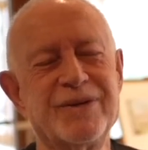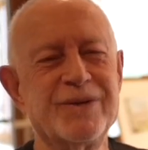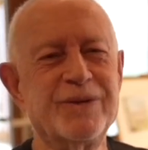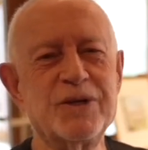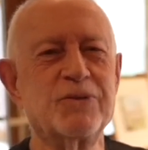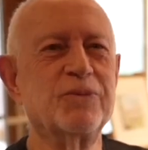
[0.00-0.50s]

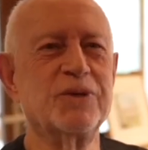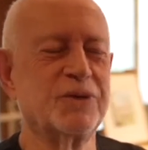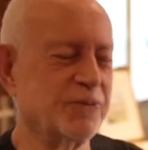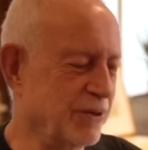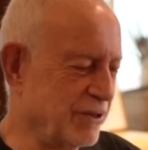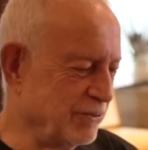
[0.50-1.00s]
which
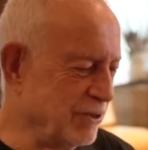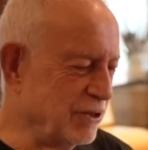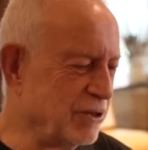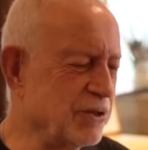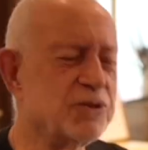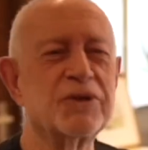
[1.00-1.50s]

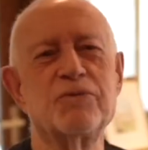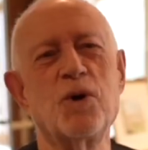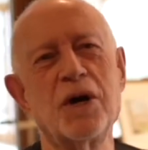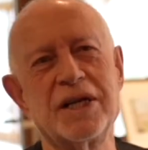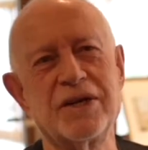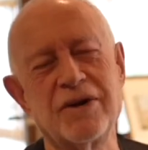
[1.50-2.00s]
used to
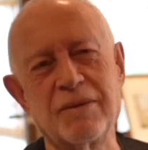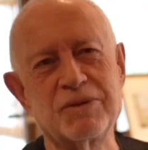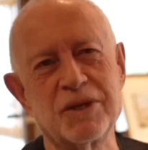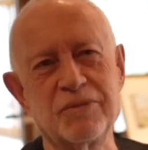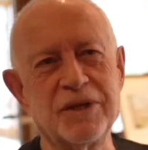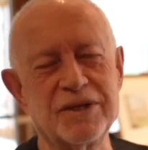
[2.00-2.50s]
wind her up
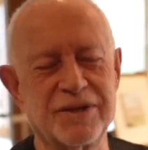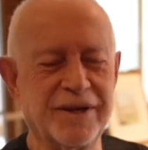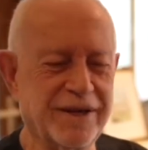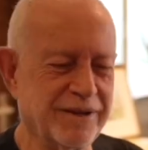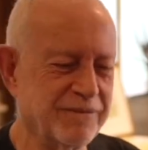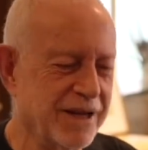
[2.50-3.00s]
something
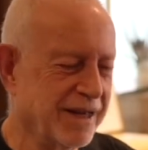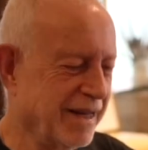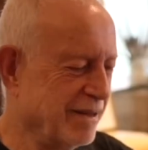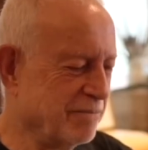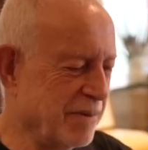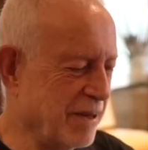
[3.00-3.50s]

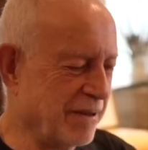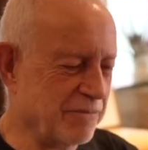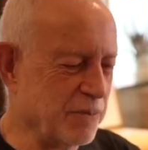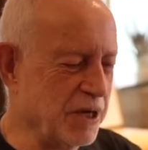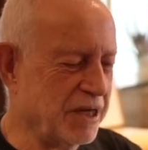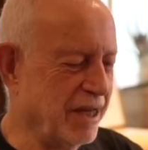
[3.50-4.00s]

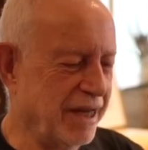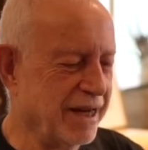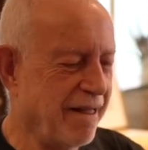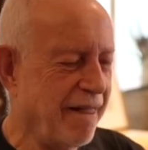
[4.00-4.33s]
wicked.